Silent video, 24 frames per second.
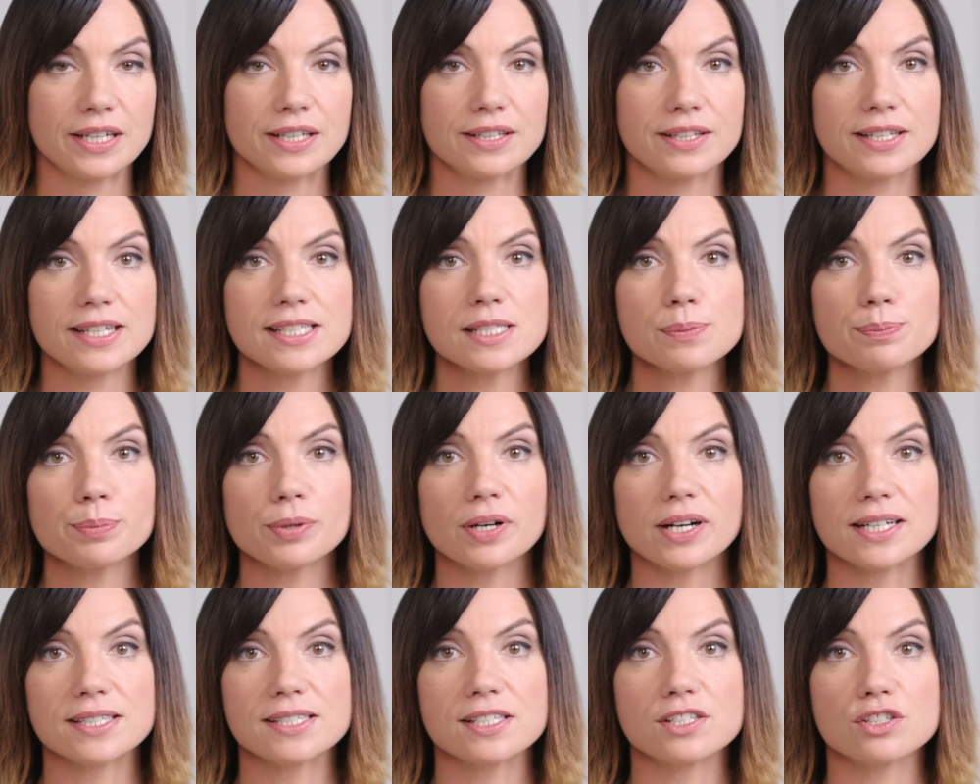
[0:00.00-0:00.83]
This
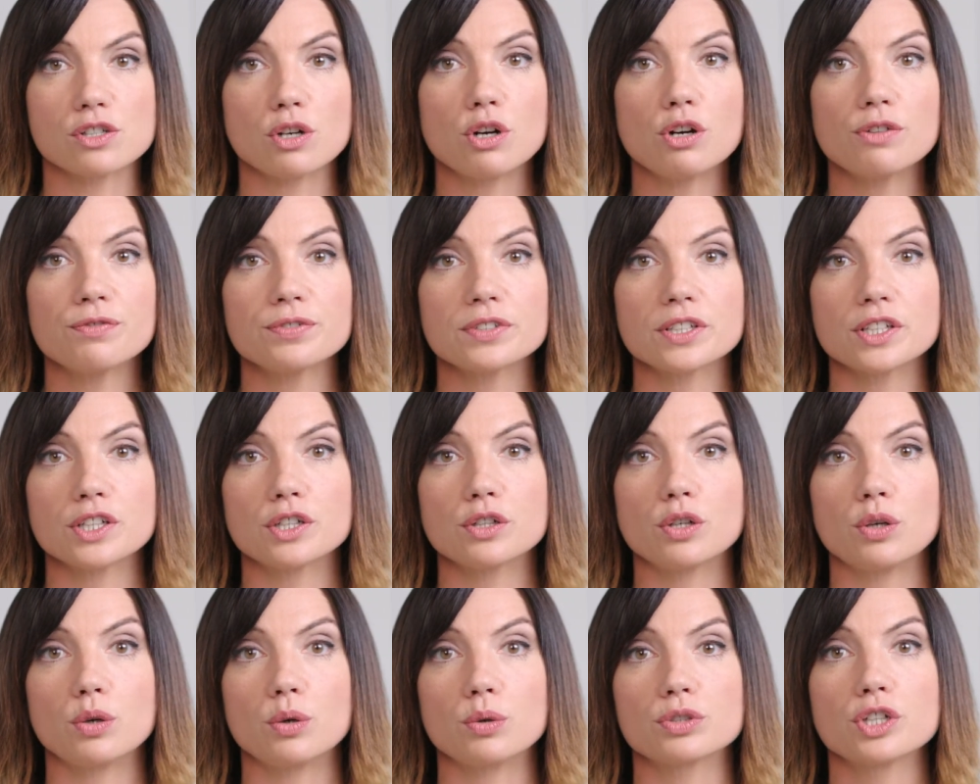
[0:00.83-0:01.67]
price is often
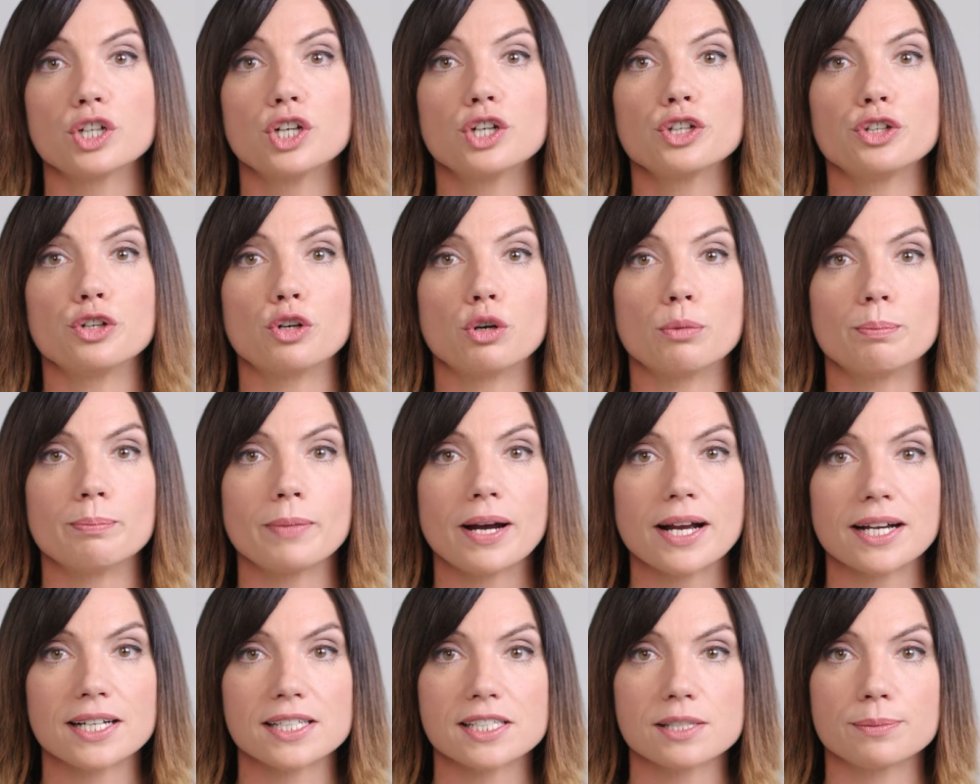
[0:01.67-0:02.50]
called your
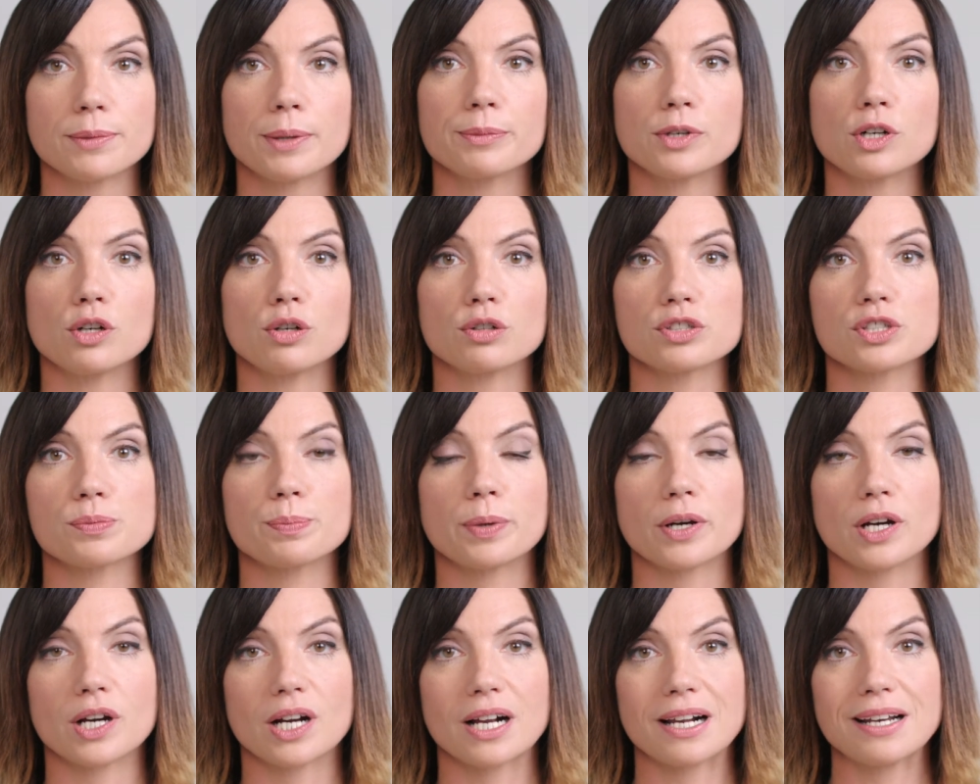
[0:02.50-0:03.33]
maximum cost
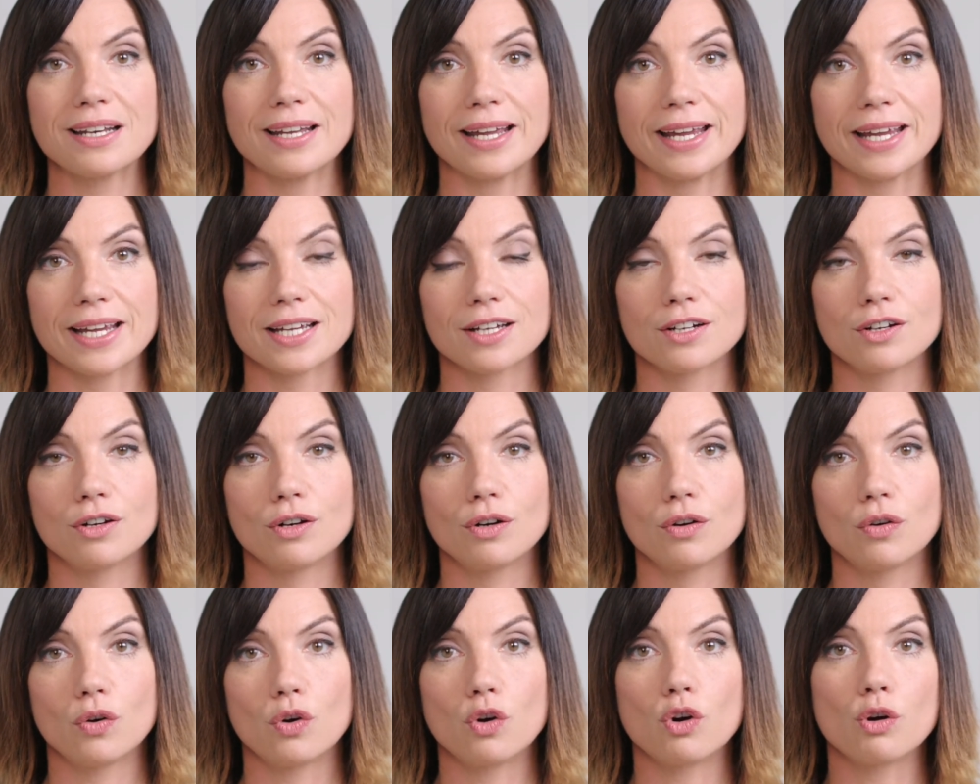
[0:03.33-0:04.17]
per click,
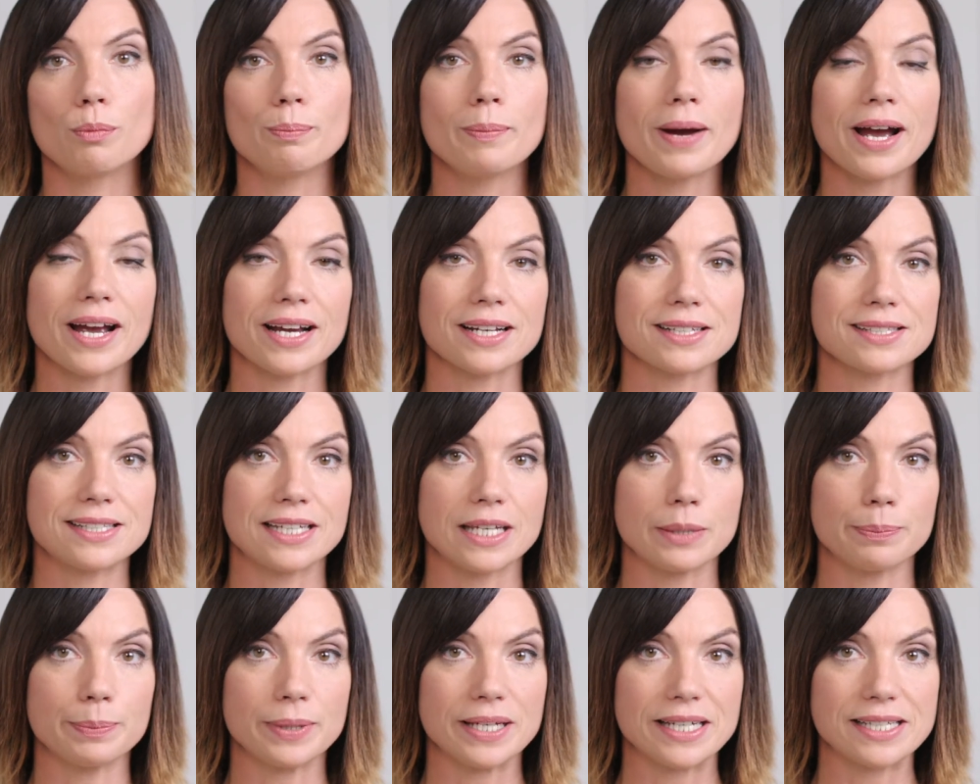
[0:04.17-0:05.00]
or max
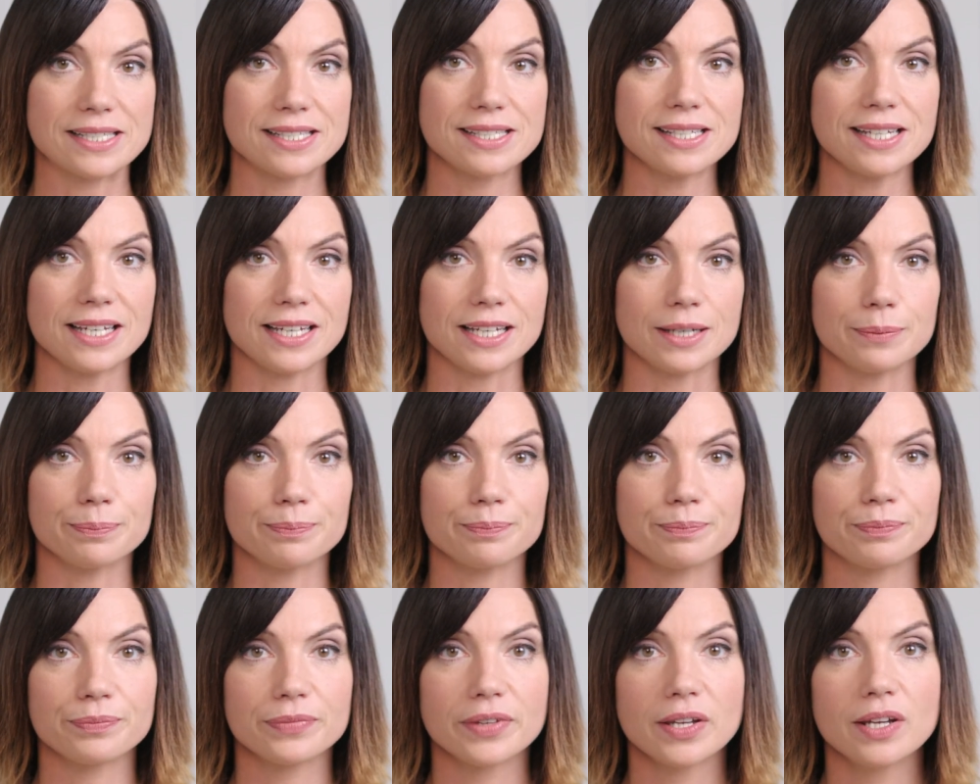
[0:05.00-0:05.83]
CPC.
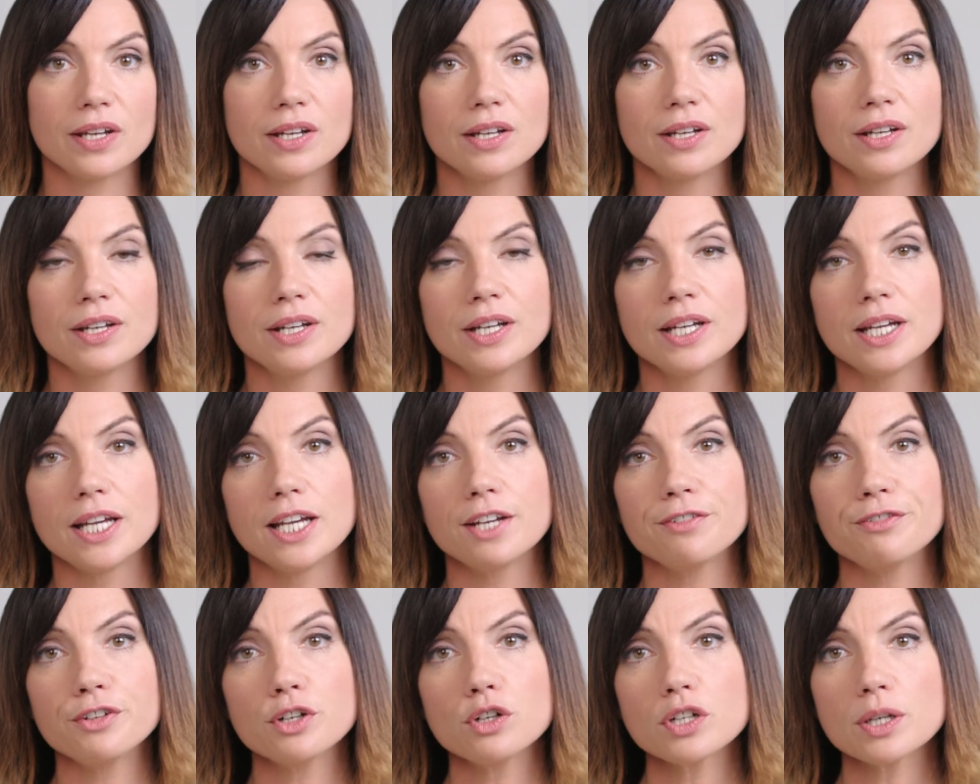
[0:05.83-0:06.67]

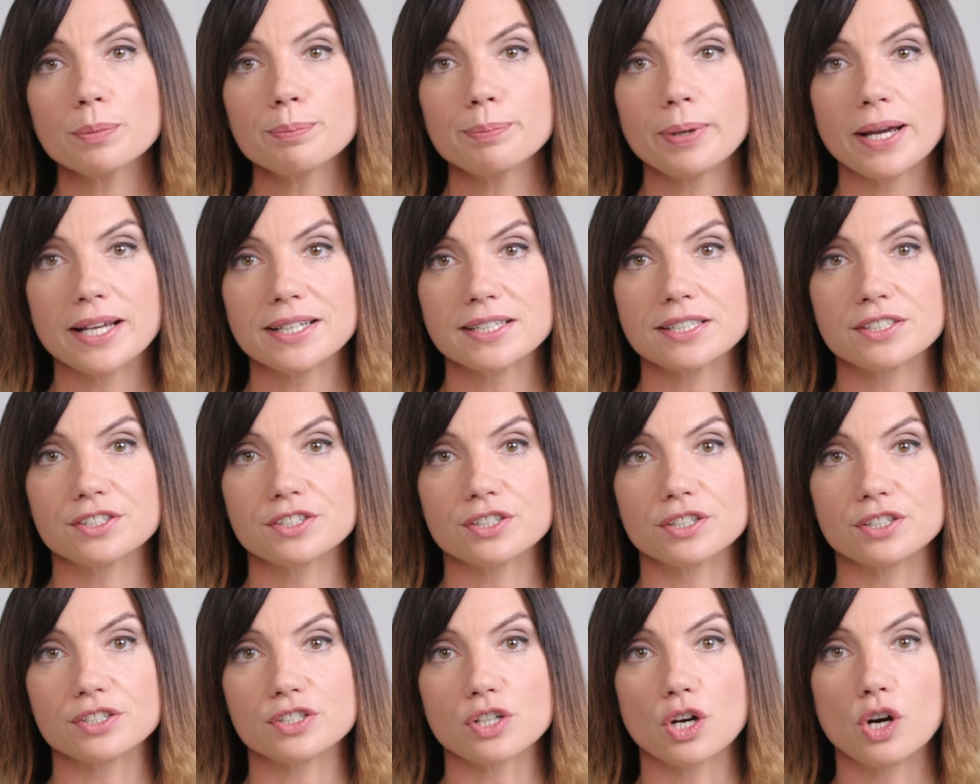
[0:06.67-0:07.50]
If your
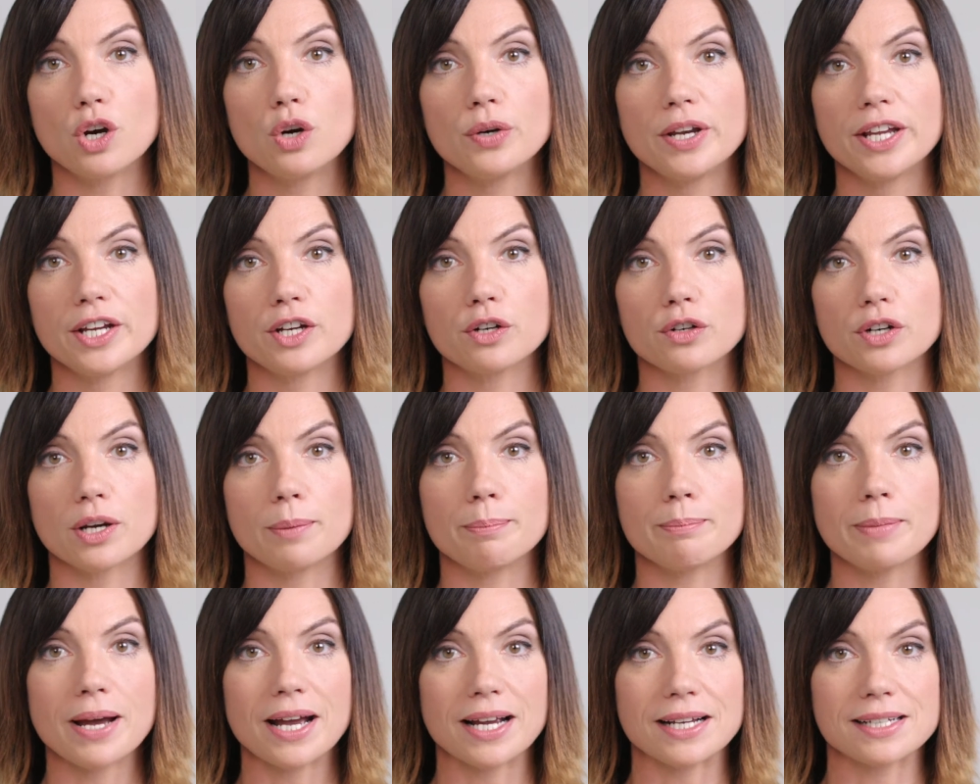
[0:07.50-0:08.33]
competitors only got a
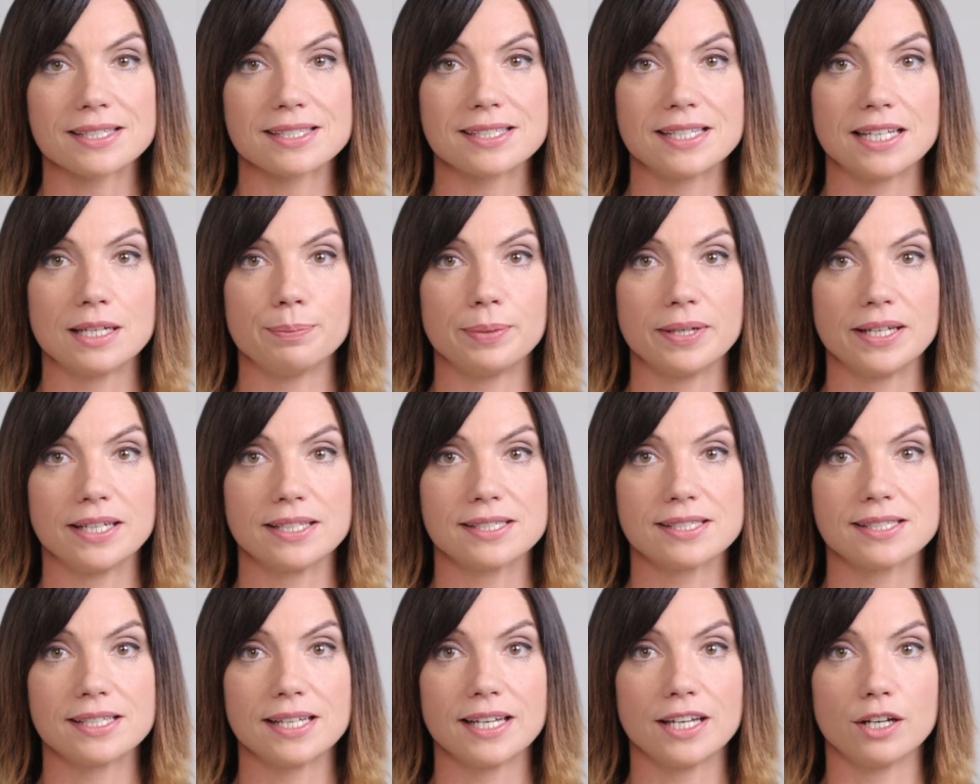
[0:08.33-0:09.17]
max
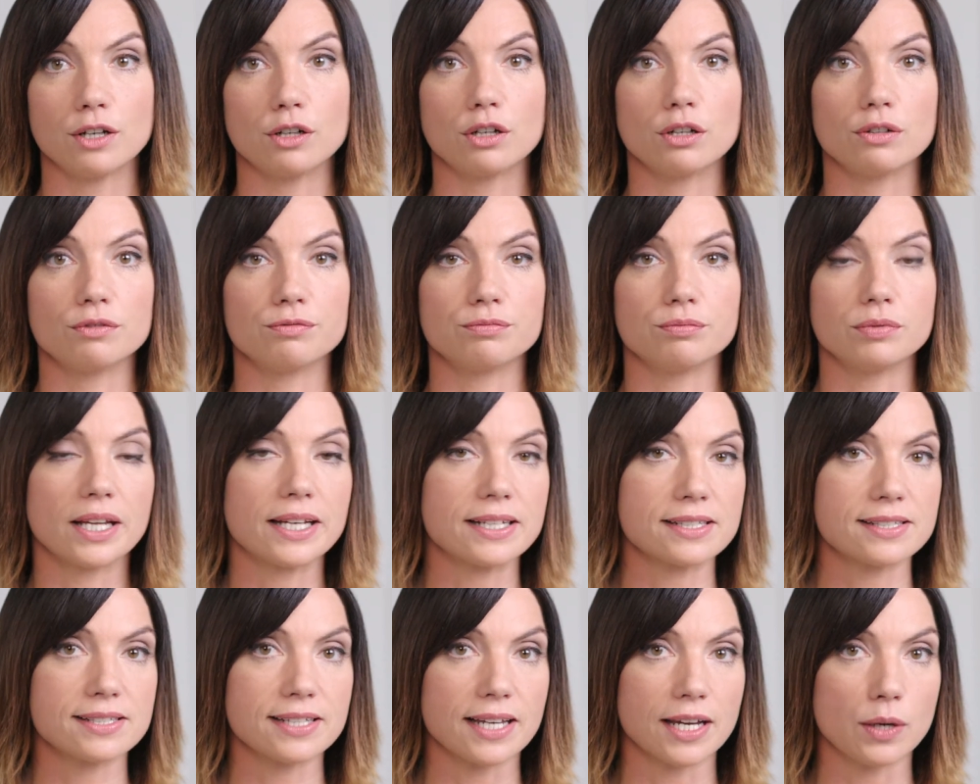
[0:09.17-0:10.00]
CPC of,
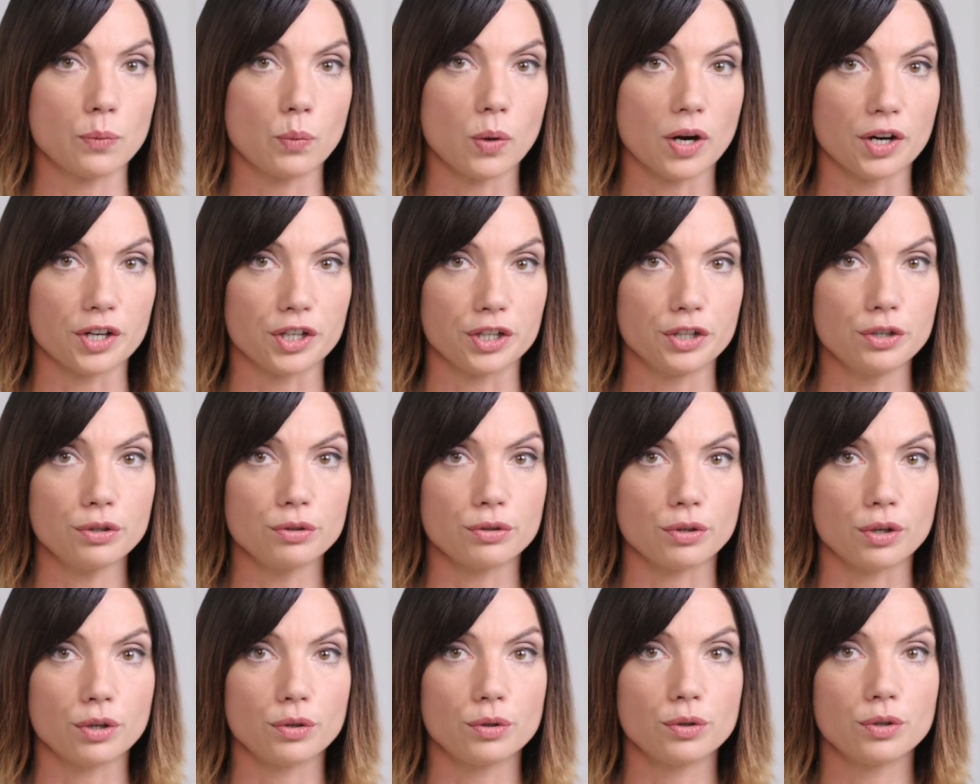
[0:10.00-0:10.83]
let's say,
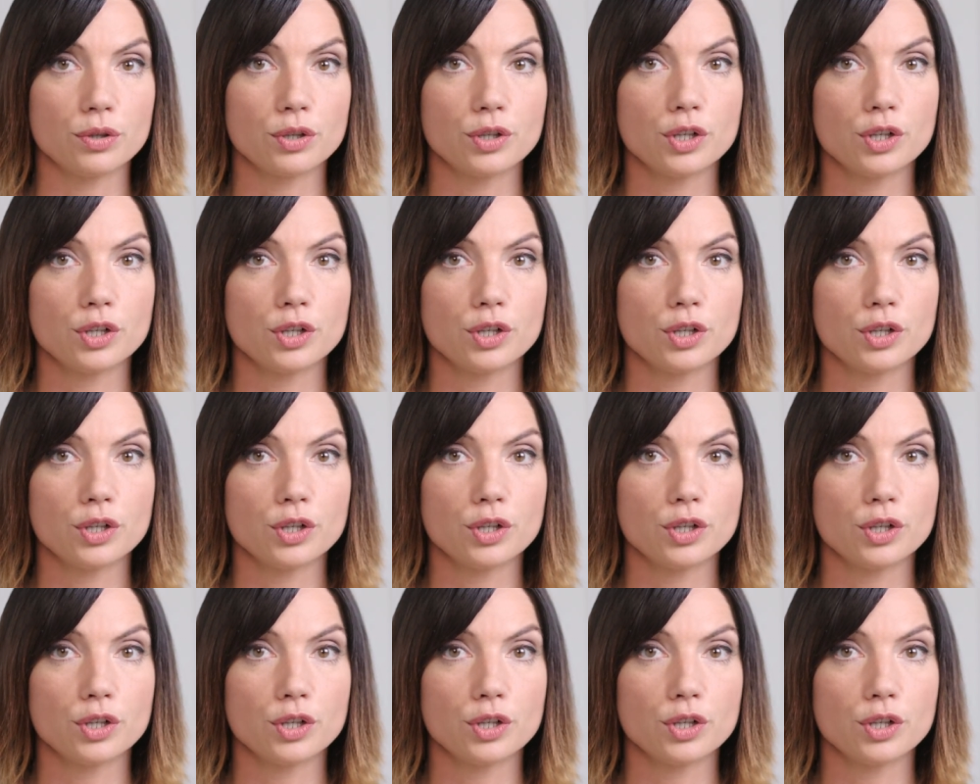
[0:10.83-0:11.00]
€1,